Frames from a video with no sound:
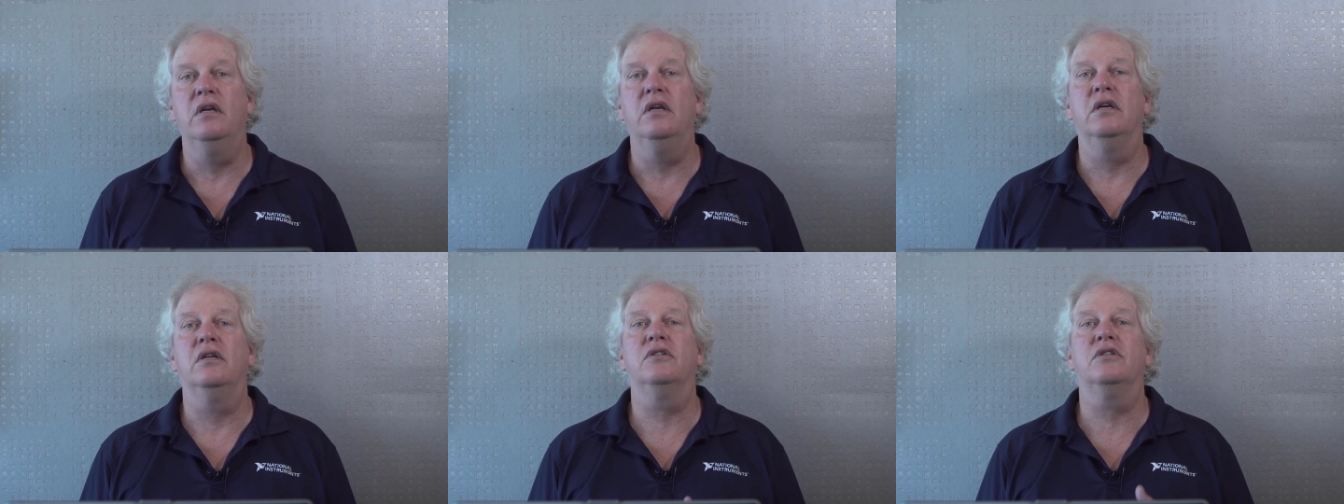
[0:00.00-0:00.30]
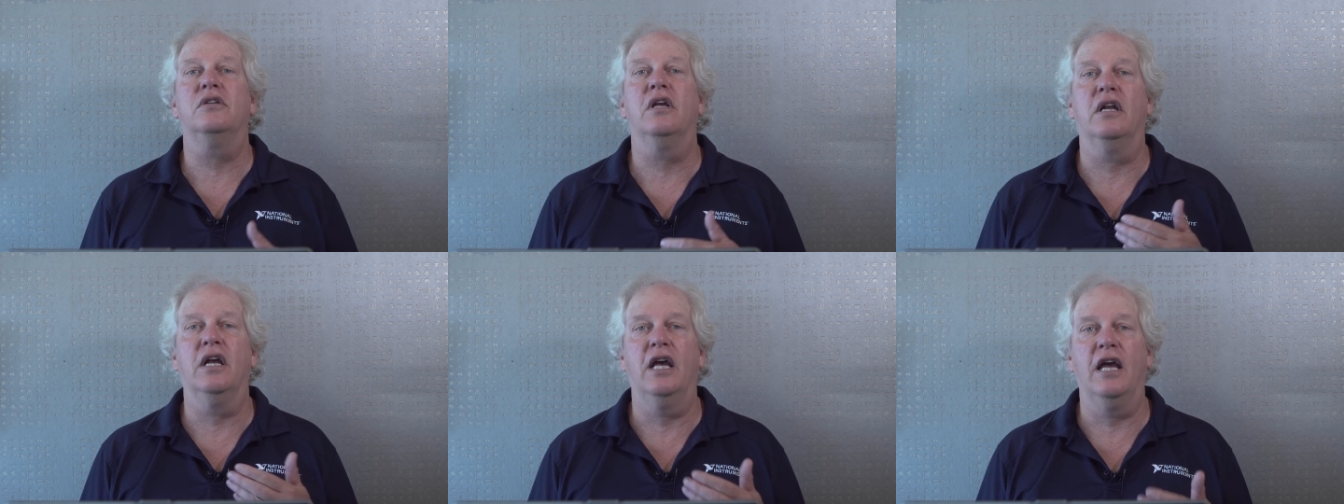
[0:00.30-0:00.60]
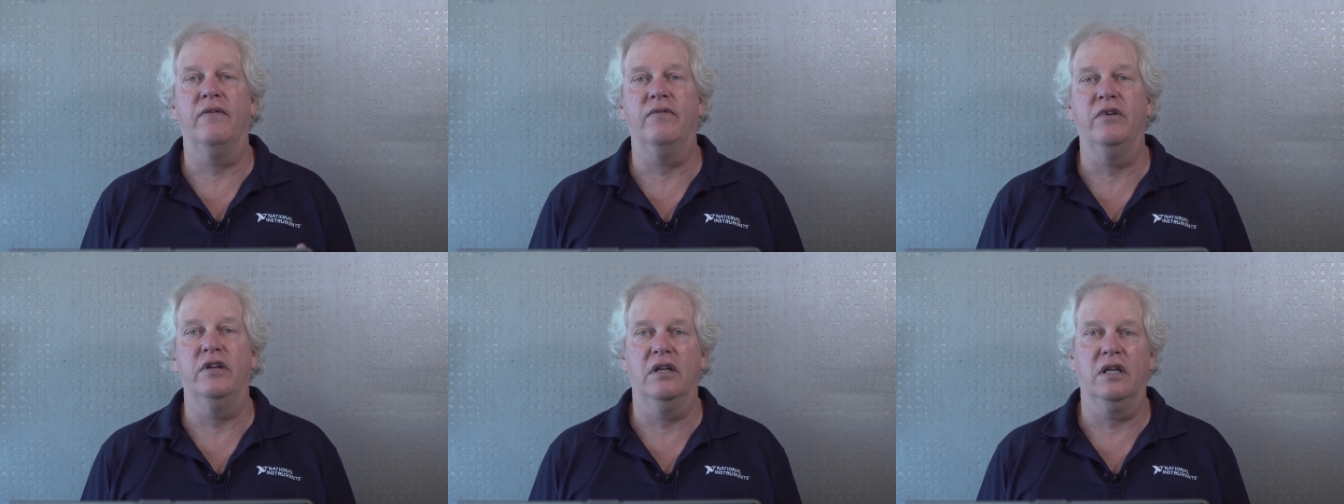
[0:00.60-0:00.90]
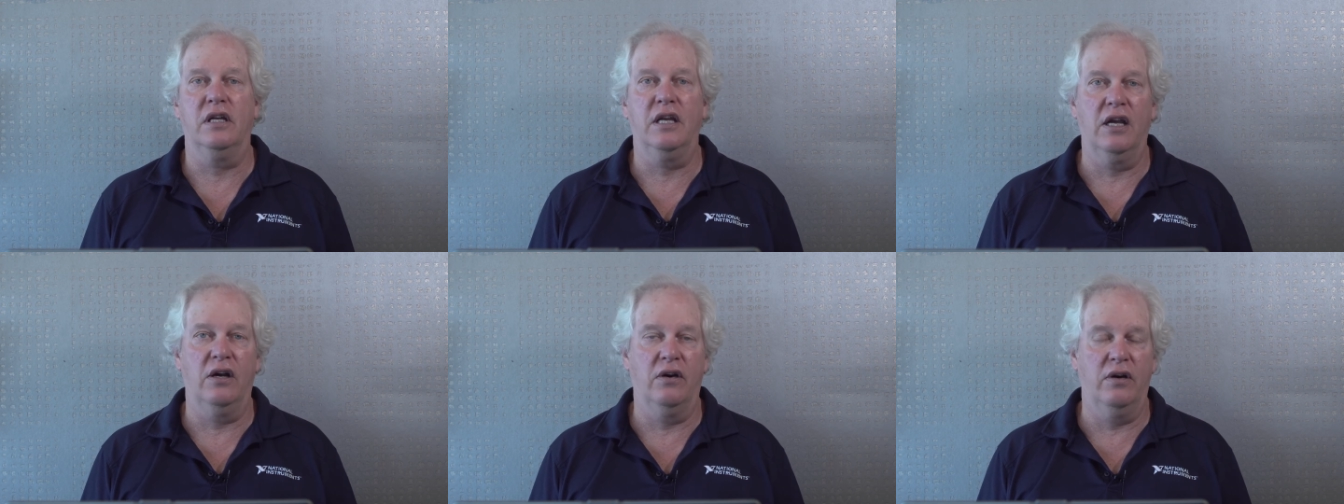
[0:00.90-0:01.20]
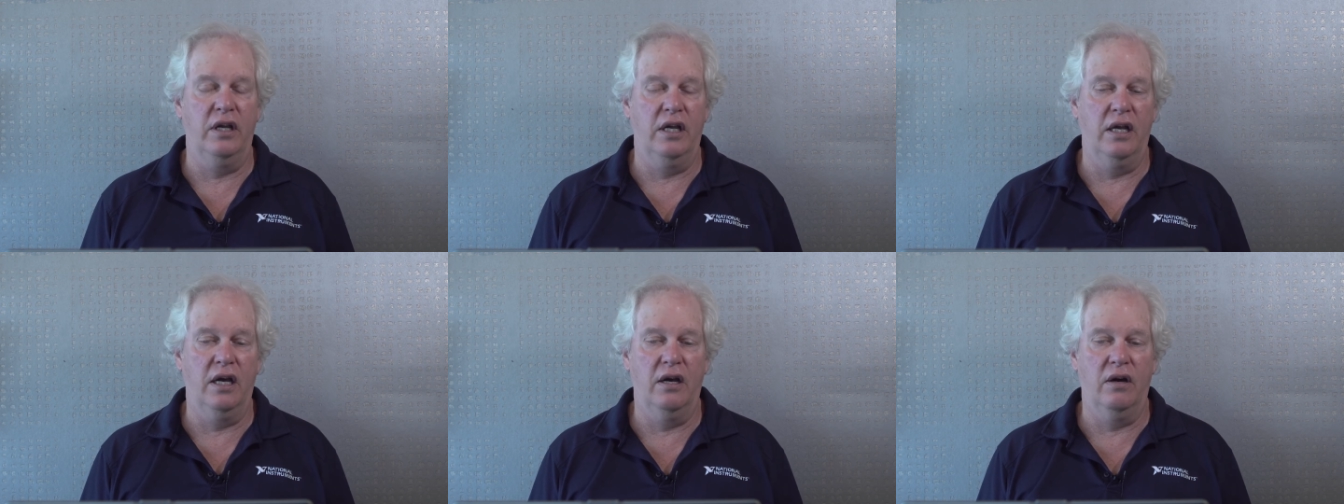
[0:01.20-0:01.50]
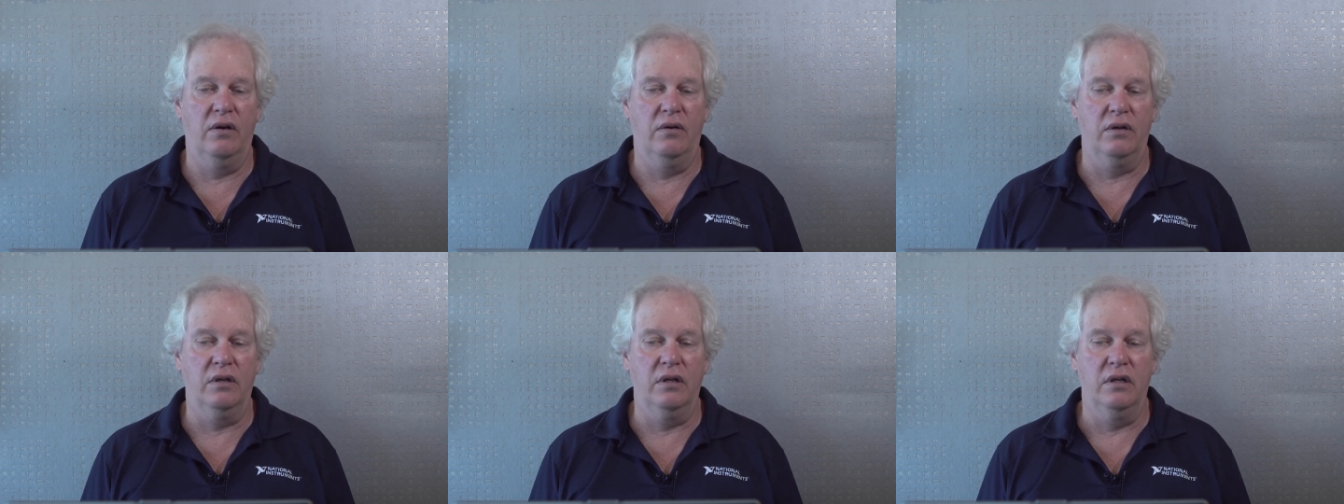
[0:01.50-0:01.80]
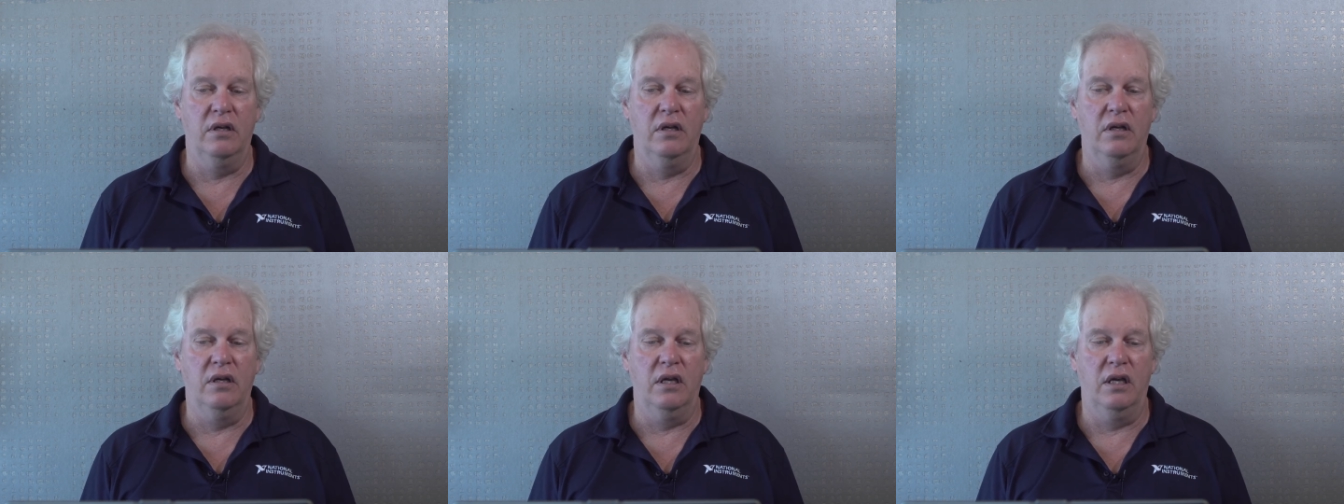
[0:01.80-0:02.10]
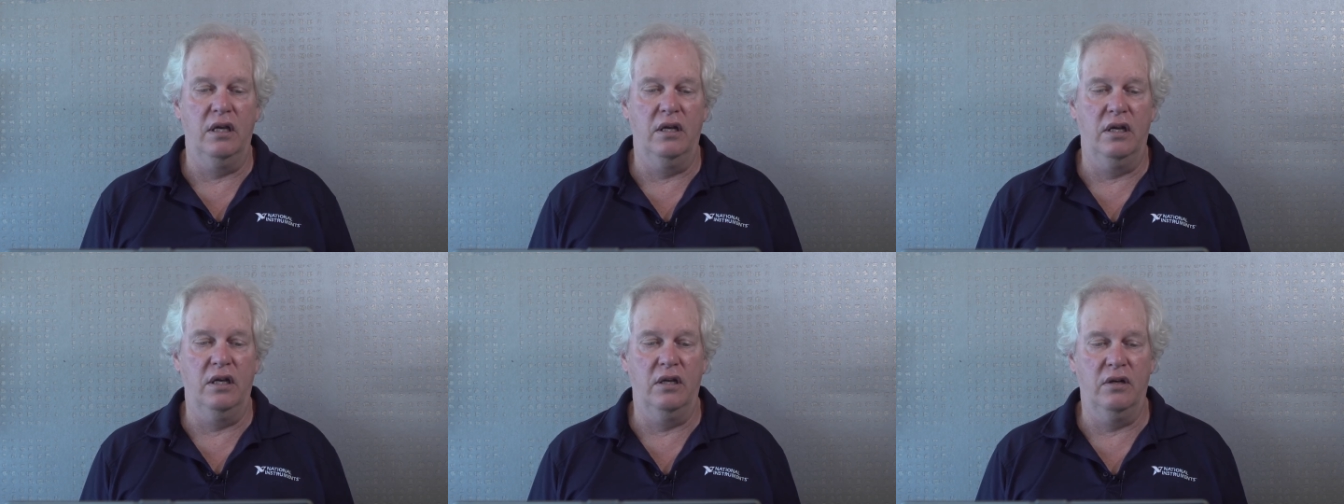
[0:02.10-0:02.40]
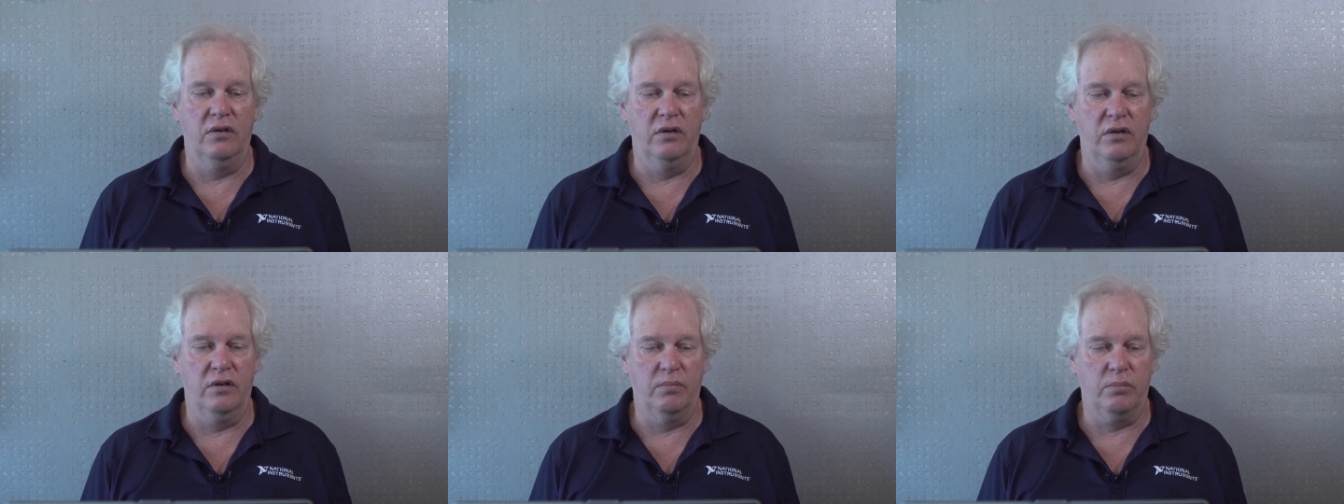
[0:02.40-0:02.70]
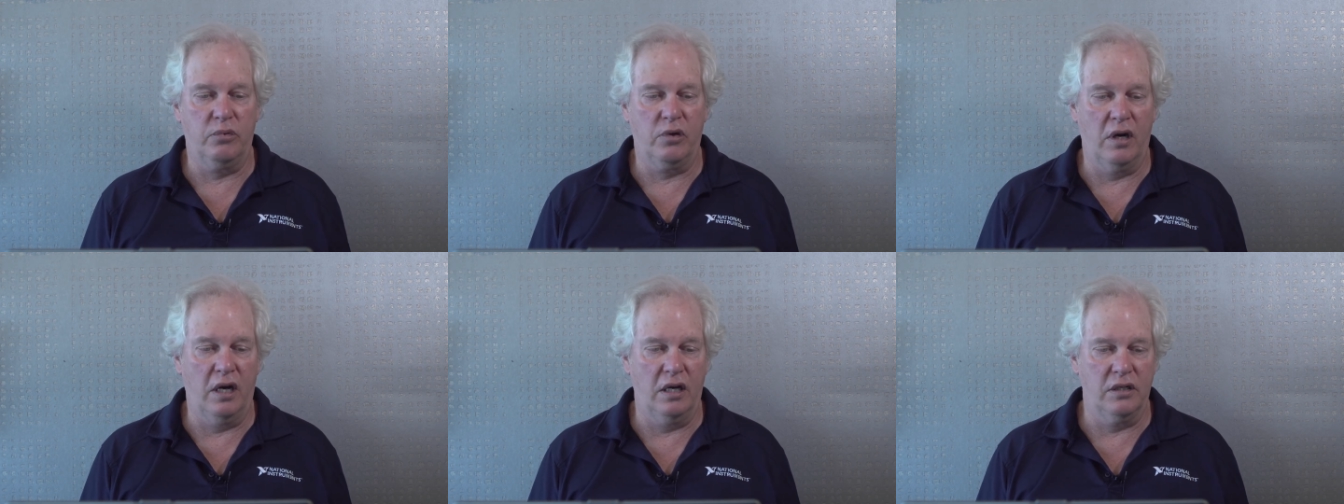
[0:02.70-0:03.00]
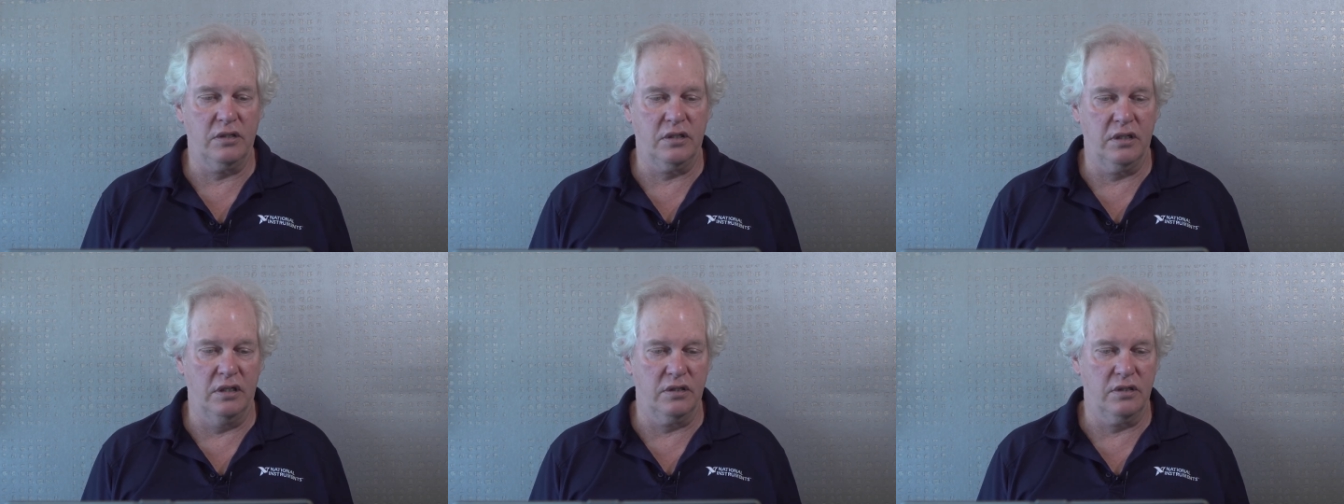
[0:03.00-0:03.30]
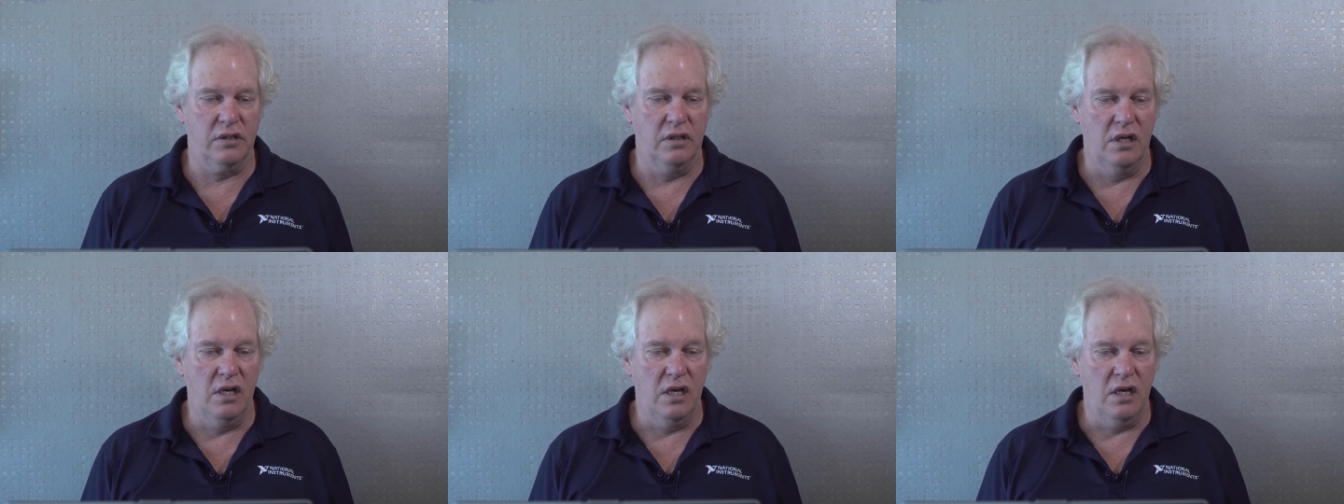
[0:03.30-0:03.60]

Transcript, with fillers: instead of having to carry out an iterative process.